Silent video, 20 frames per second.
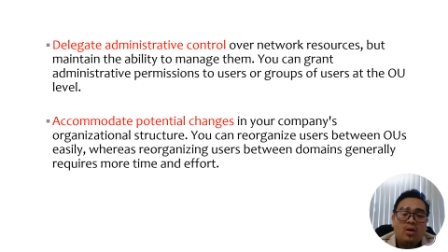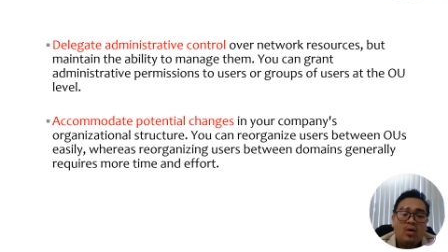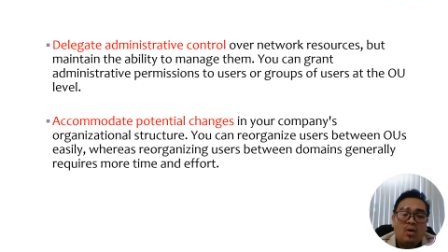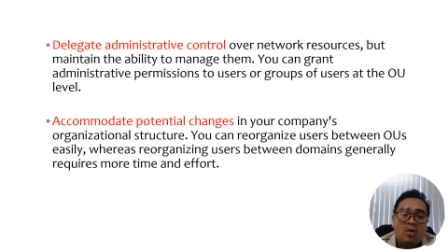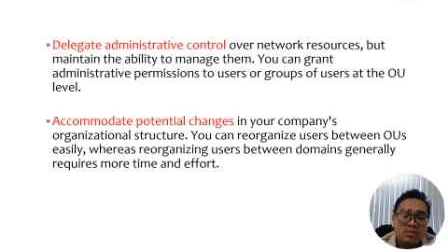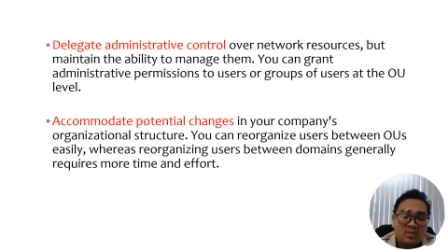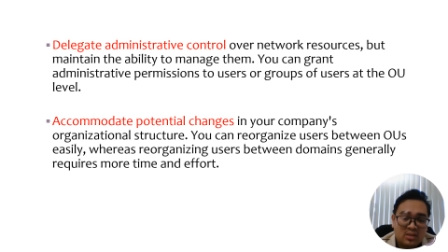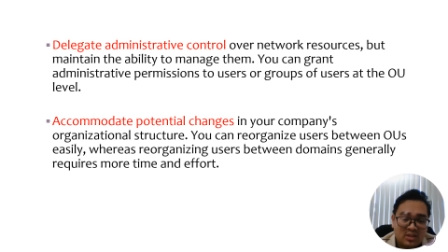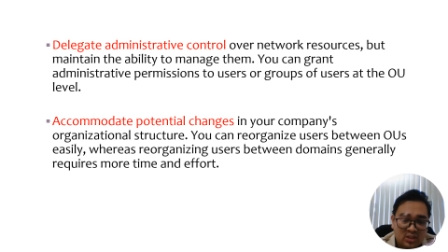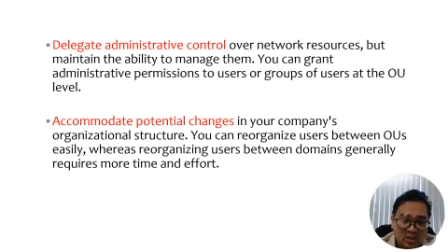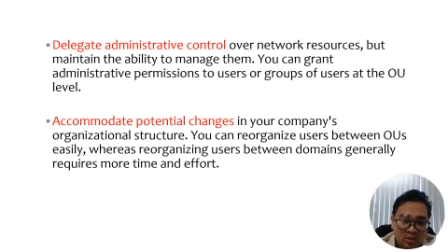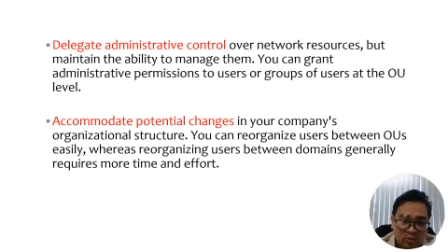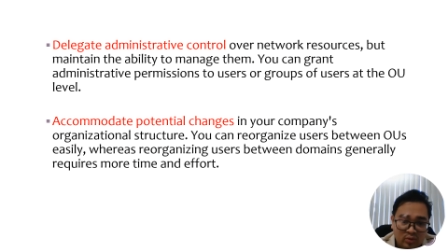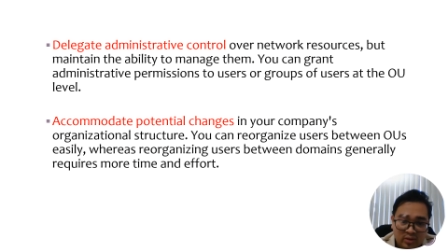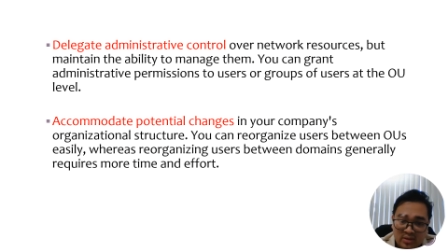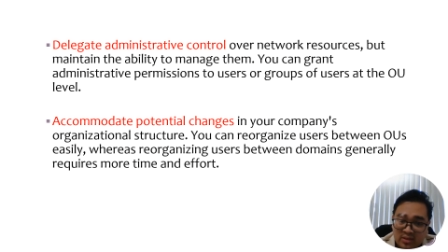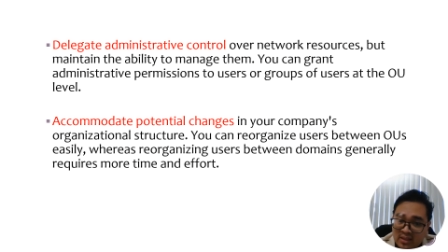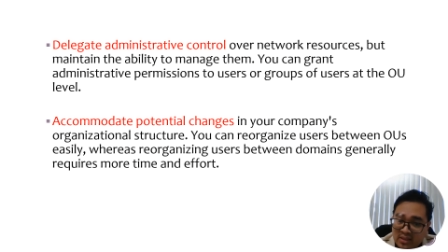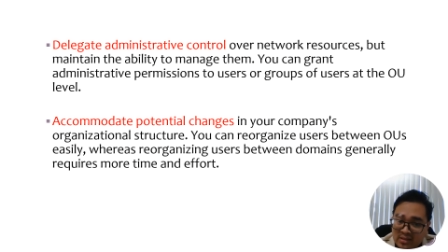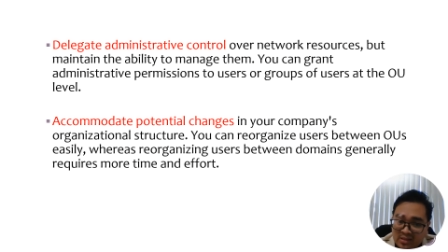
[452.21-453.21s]
organization
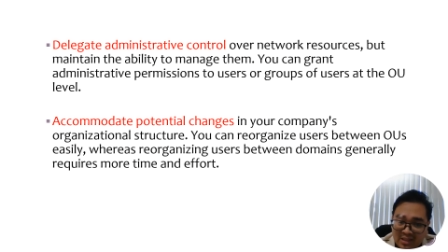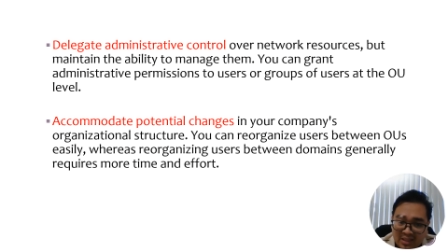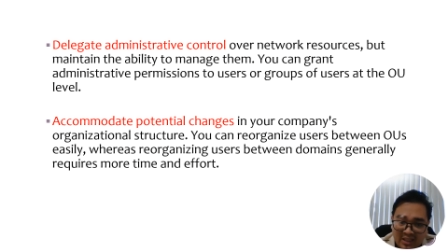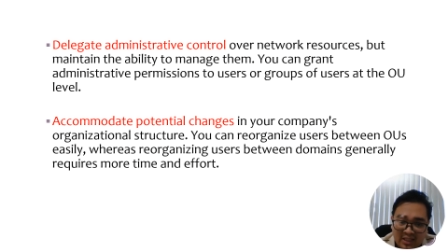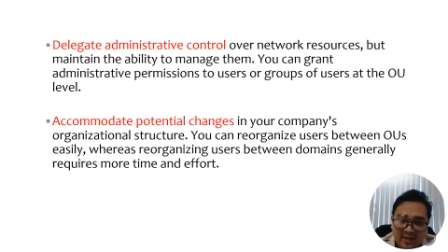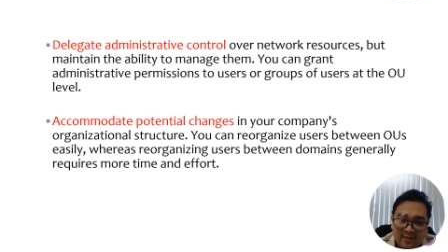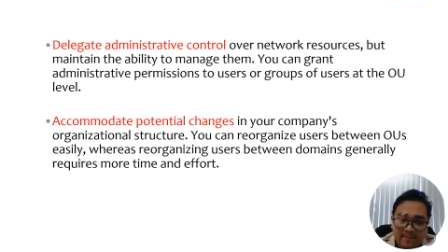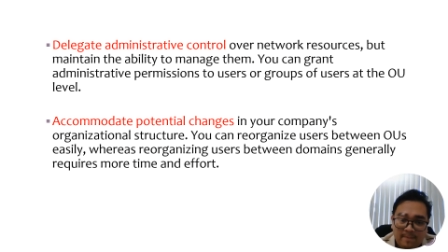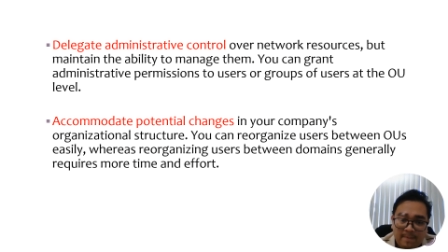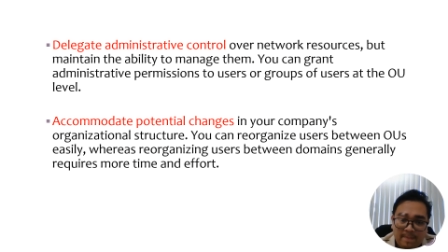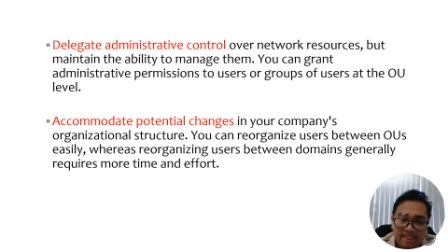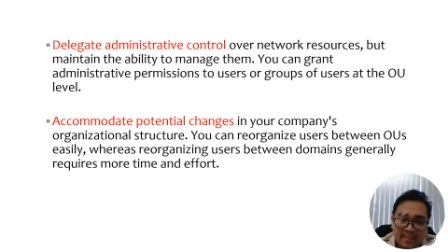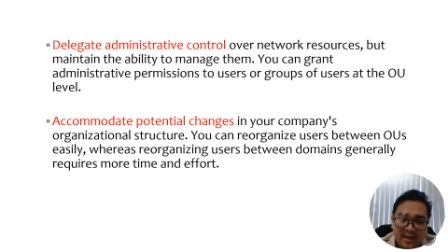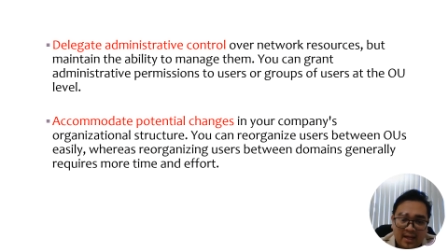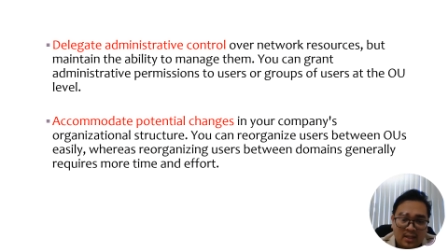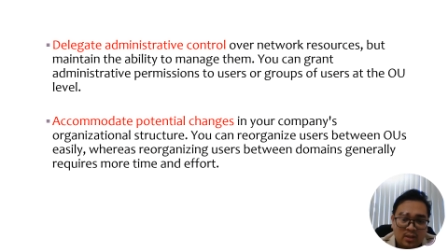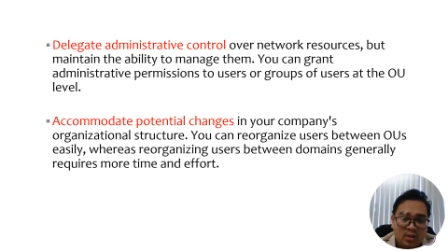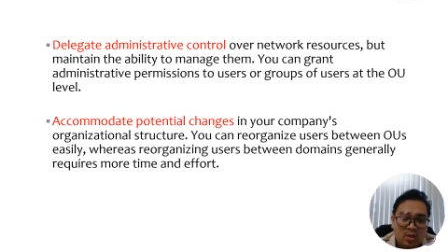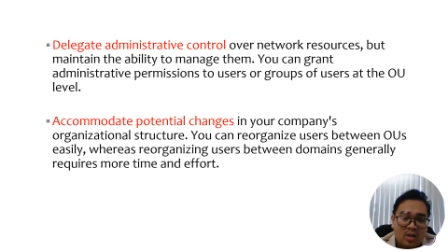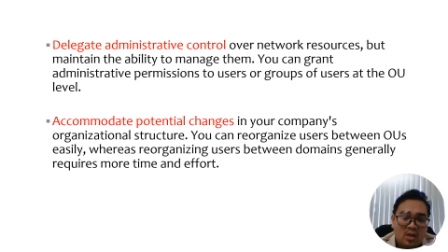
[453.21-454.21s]
units easily,
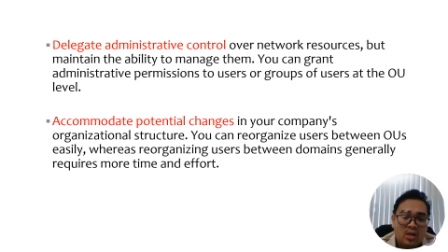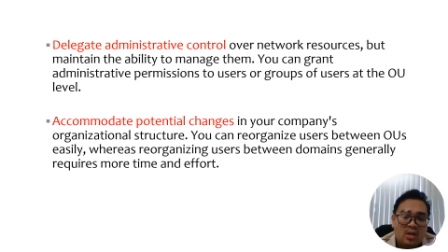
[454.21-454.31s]
and